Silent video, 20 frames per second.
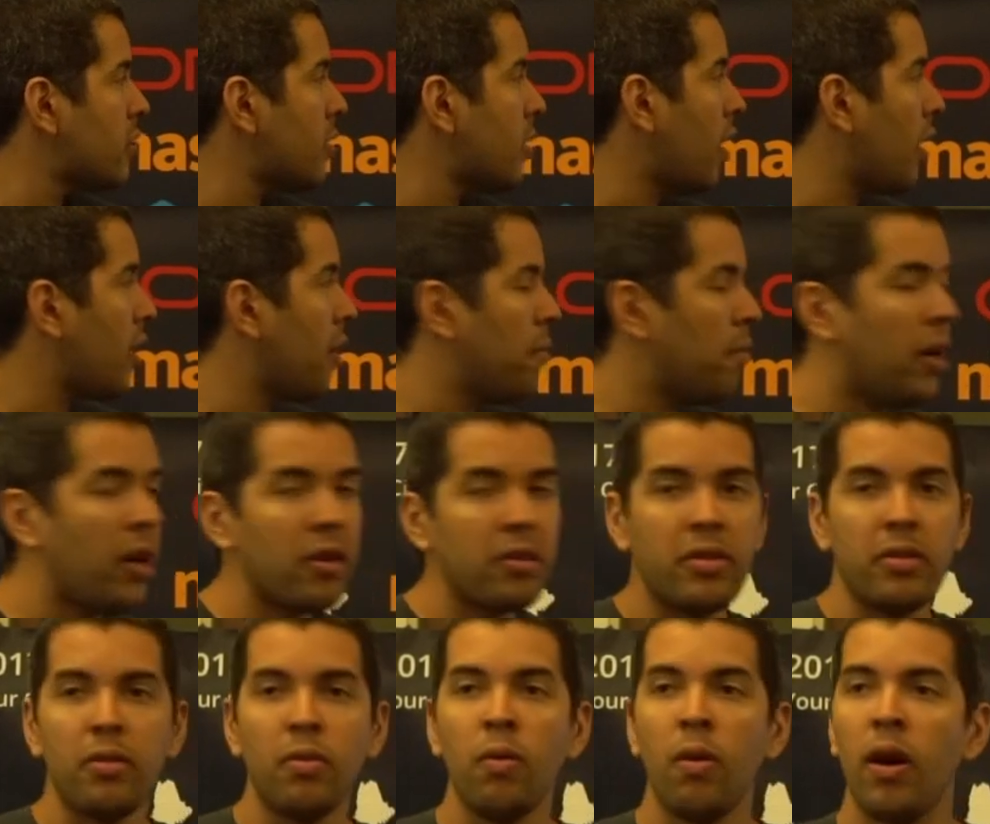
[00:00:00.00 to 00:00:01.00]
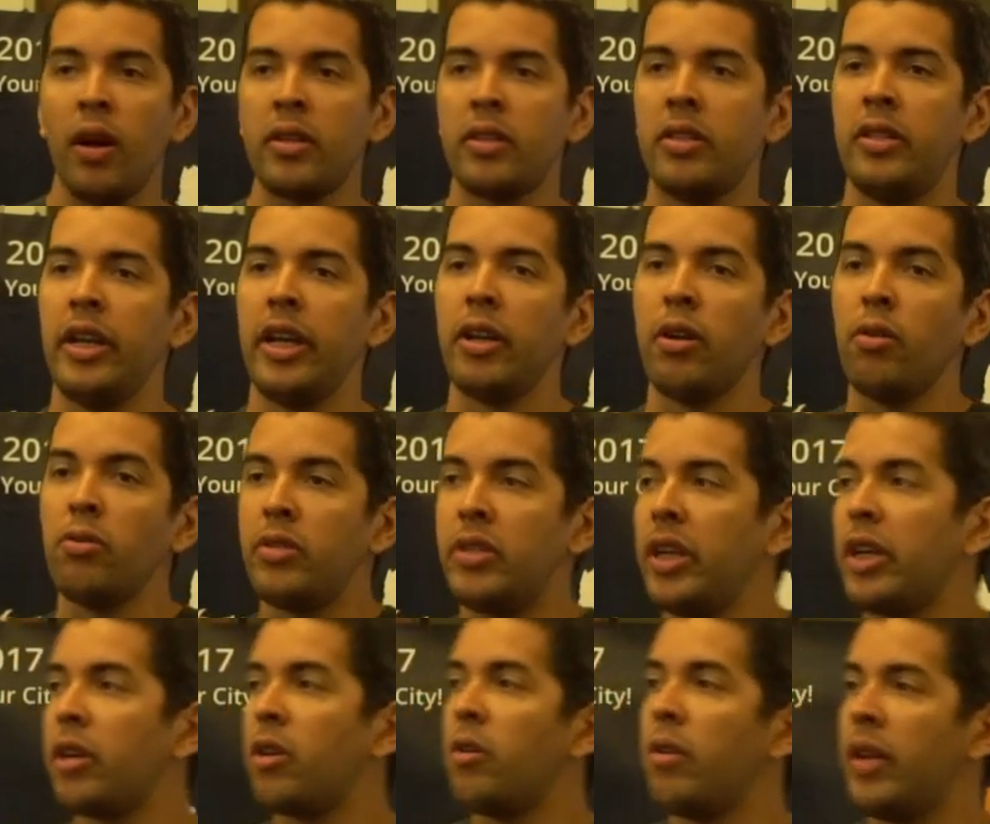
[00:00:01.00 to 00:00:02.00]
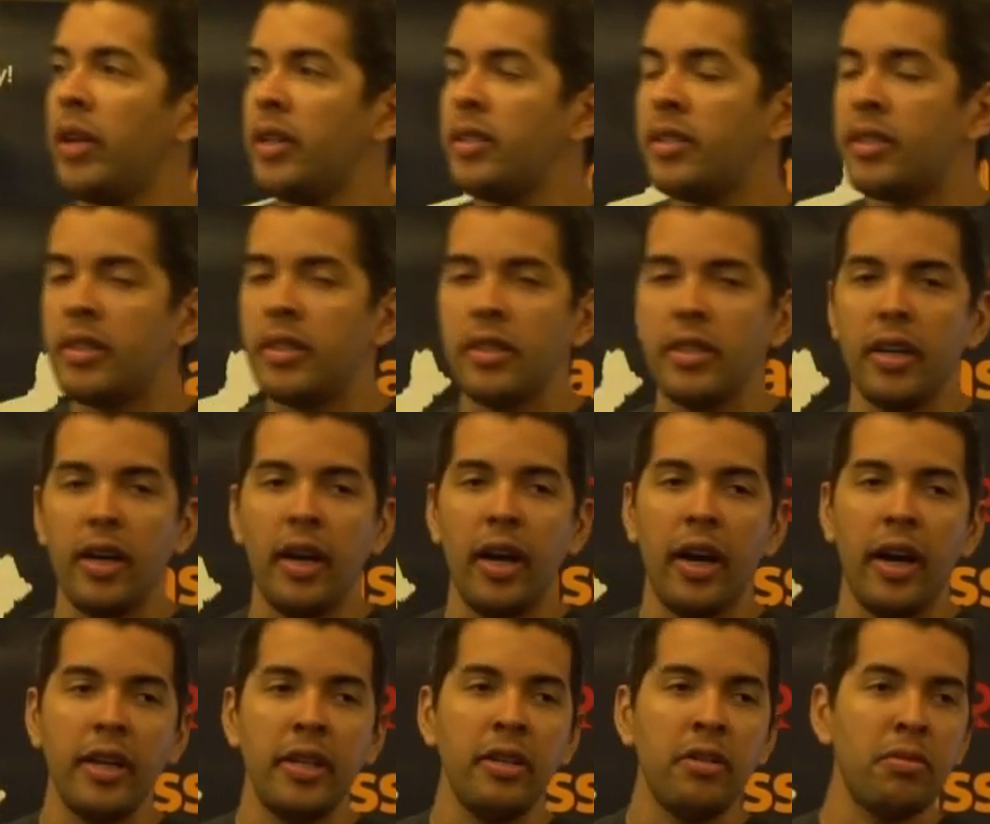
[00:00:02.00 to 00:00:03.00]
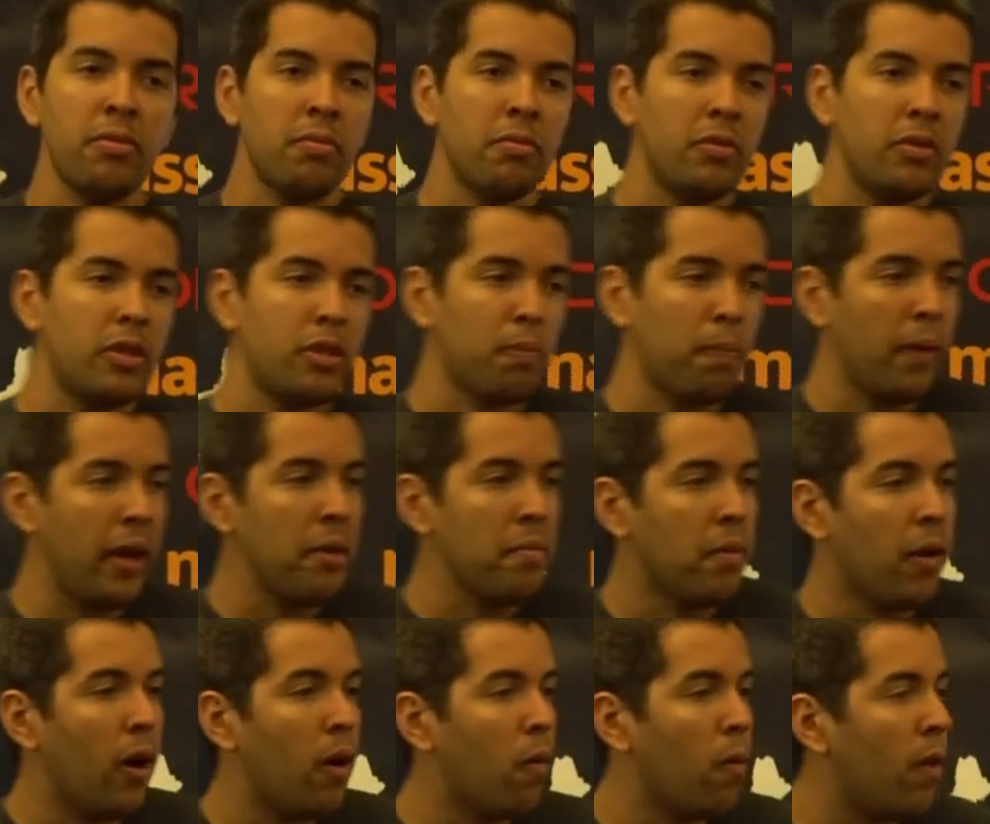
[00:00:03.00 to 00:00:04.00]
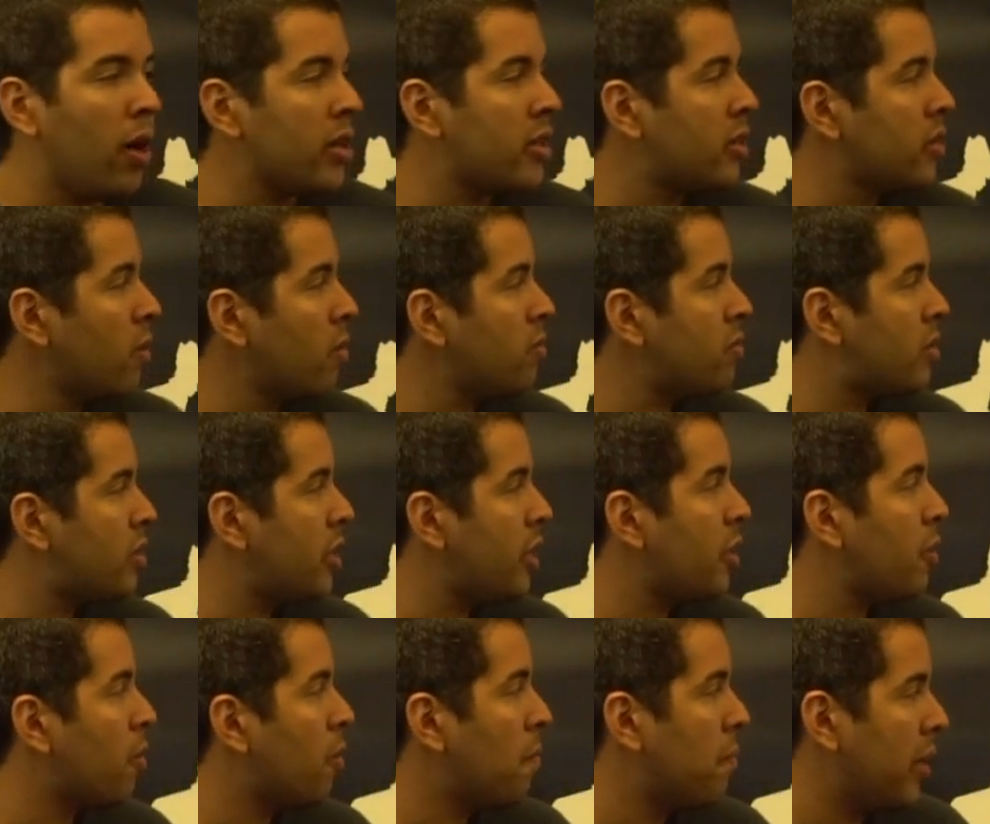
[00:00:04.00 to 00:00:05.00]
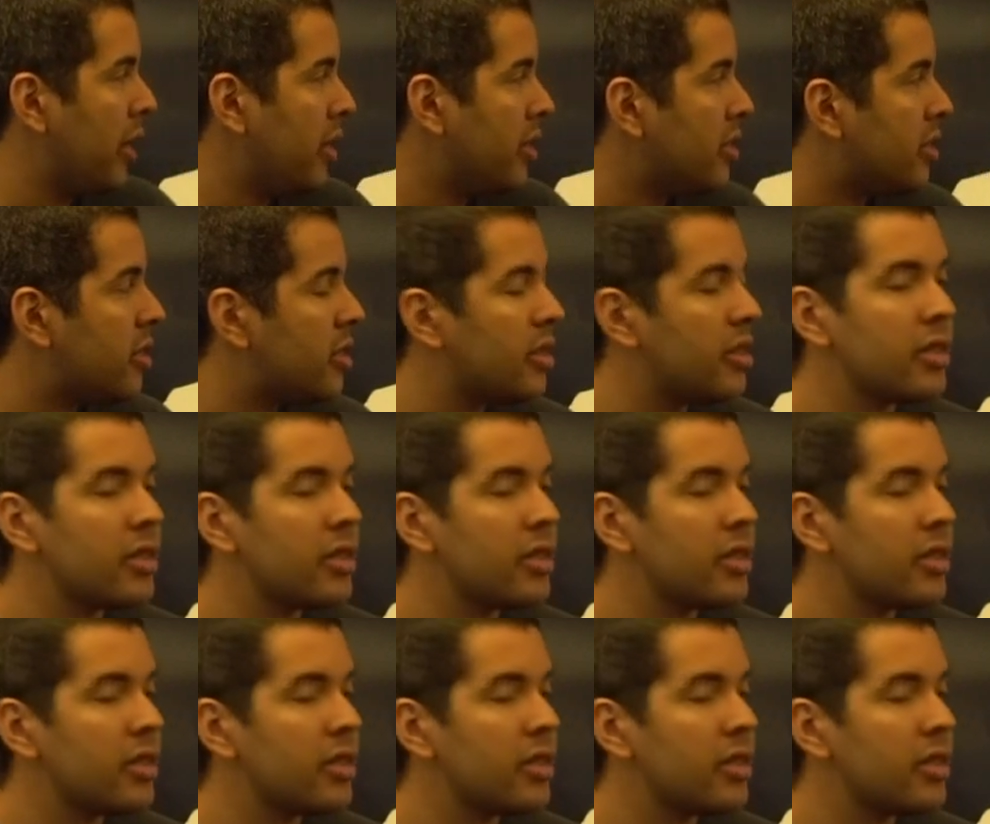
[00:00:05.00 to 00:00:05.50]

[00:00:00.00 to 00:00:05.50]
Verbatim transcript: talk about what JNoSQL is, I need to explain more what NoSQL means.